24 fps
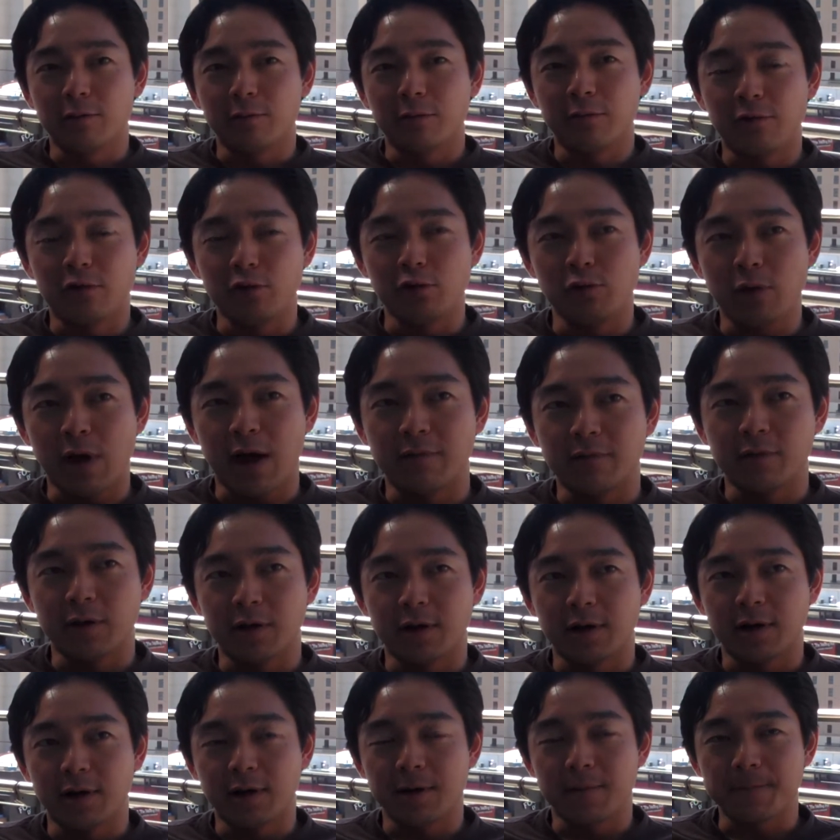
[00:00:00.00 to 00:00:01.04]
If you have
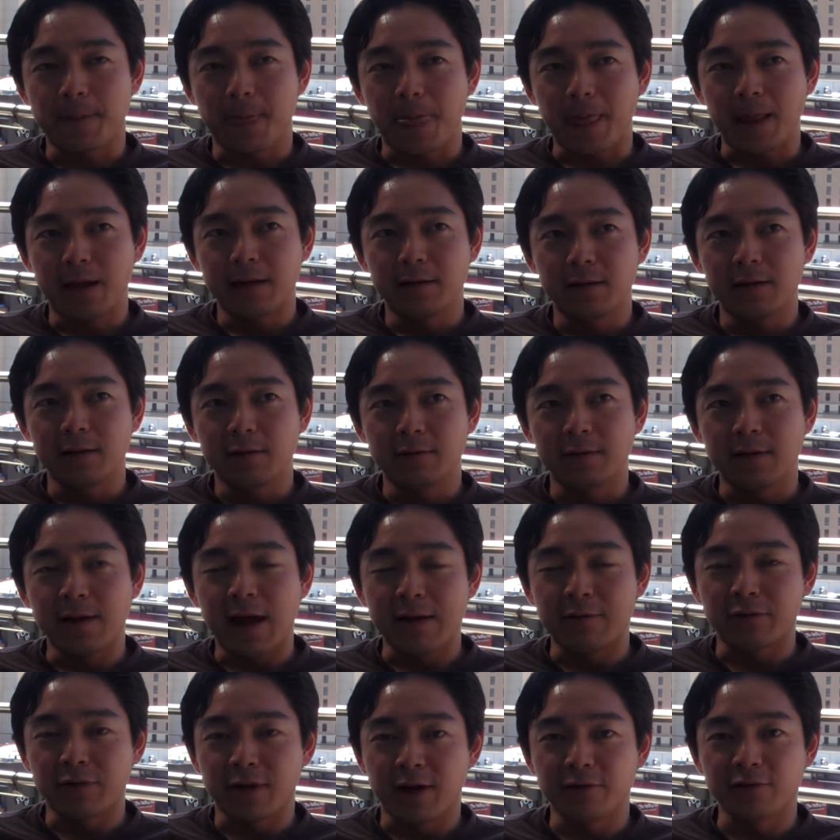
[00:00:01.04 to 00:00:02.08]
the
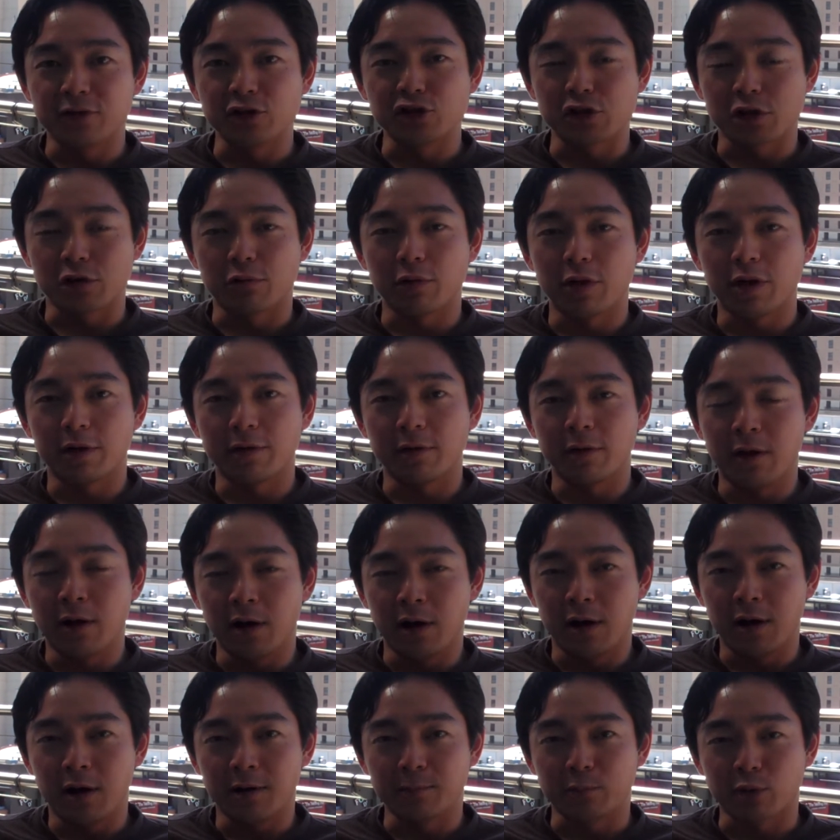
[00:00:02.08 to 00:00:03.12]
advertising generated
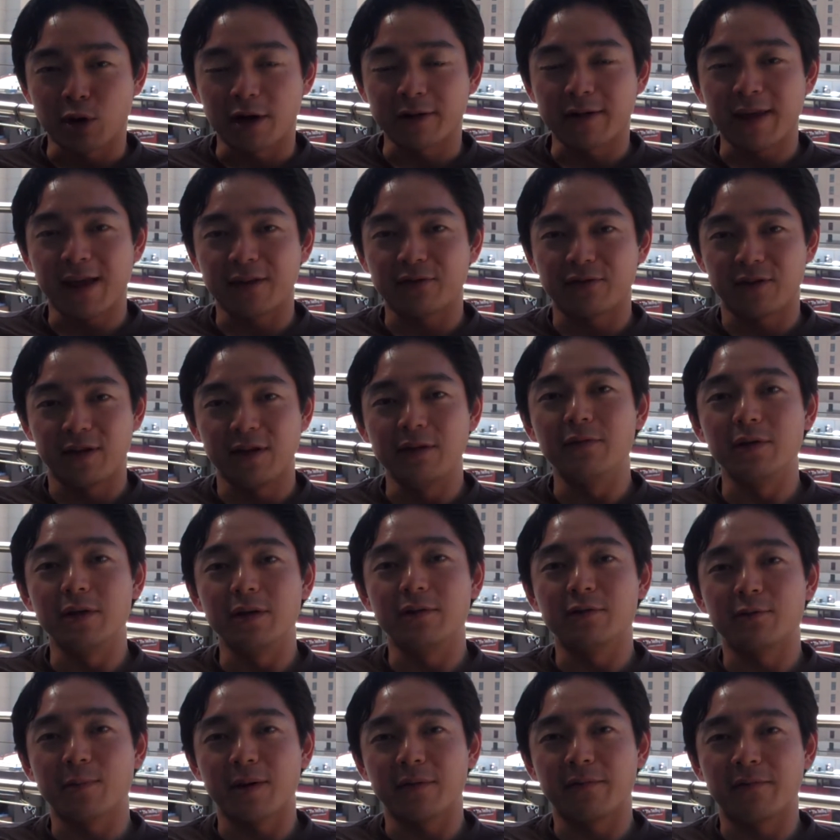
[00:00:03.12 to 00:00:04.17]
on broadcast
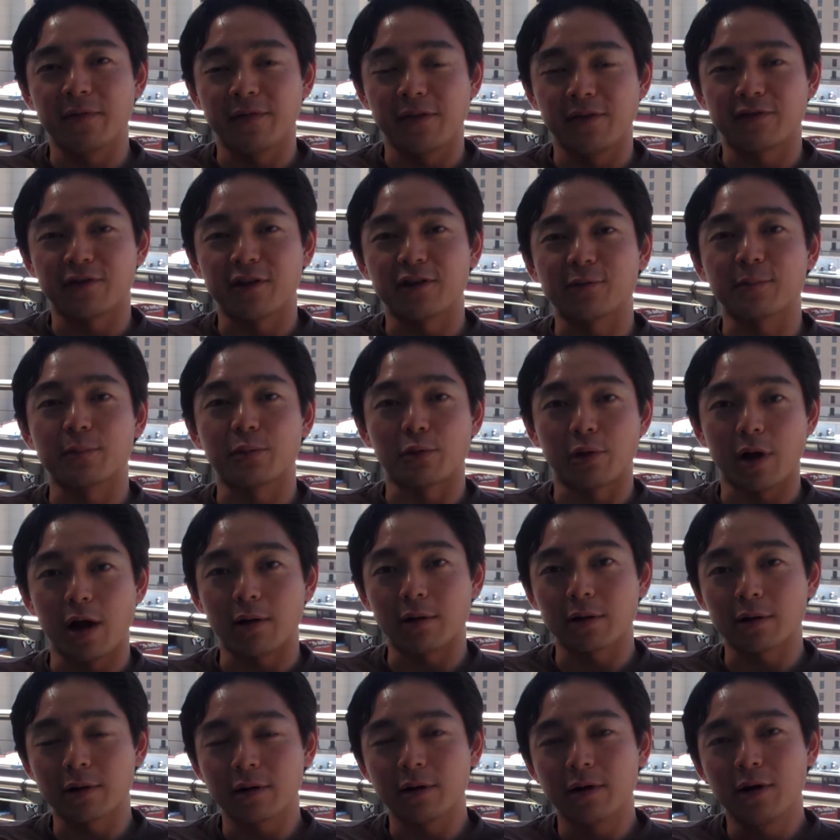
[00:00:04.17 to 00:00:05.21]
TV is about 50 cents per
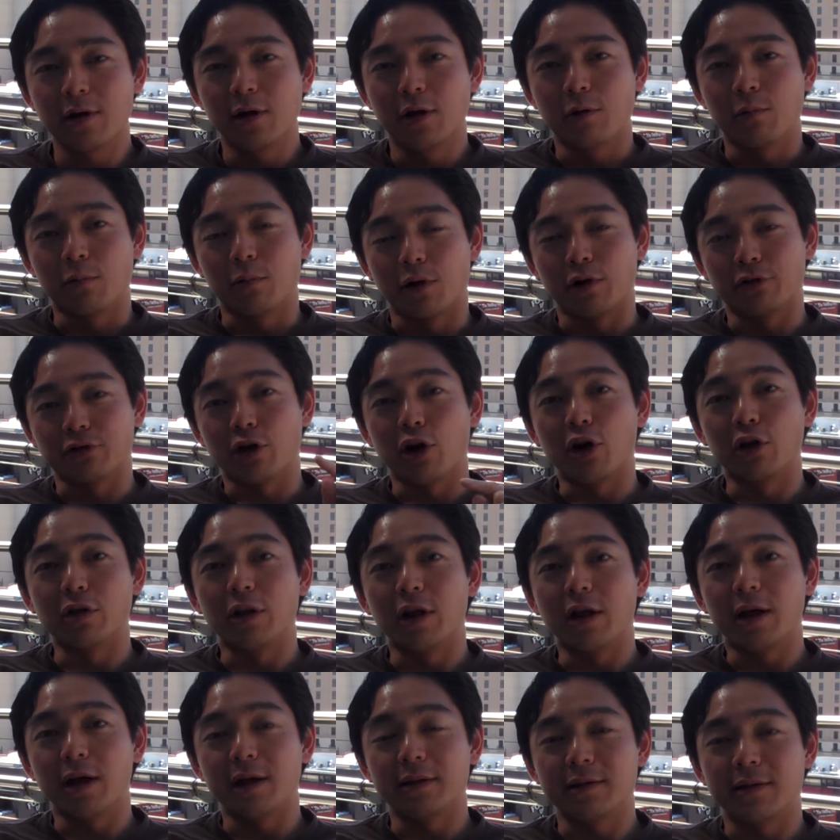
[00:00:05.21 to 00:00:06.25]
hour, whereas
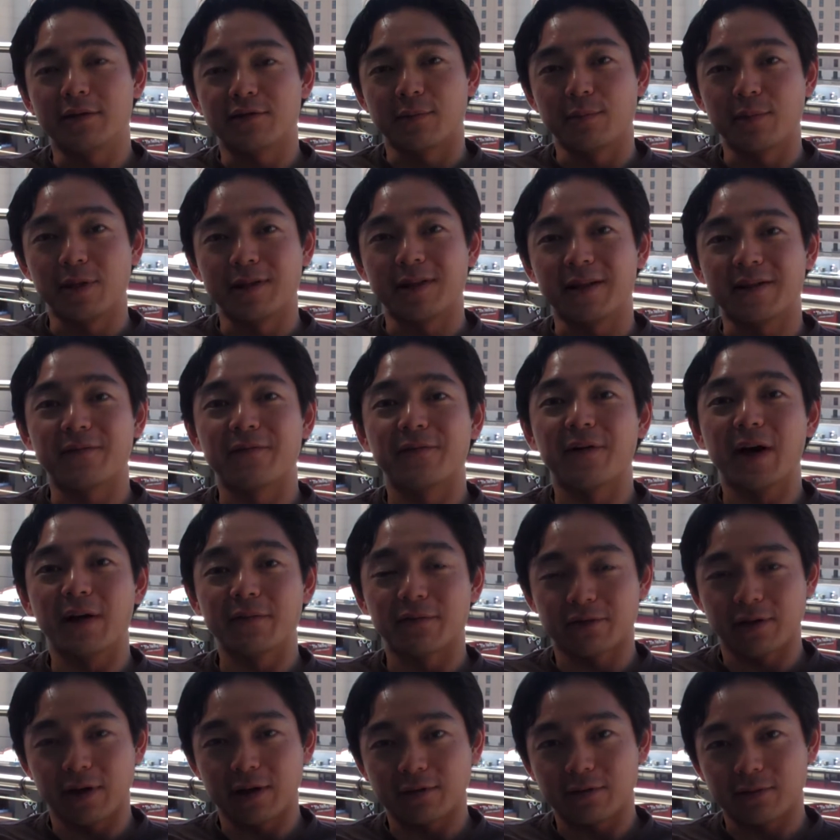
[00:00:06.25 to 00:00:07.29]
online it's something like
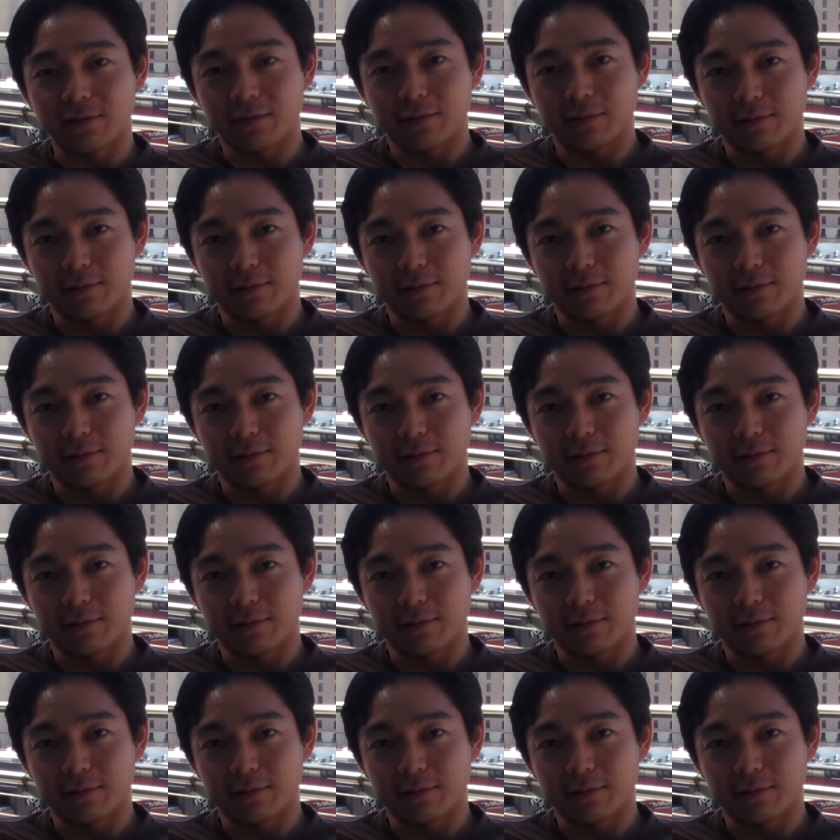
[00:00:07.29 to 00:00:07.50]
5 cents.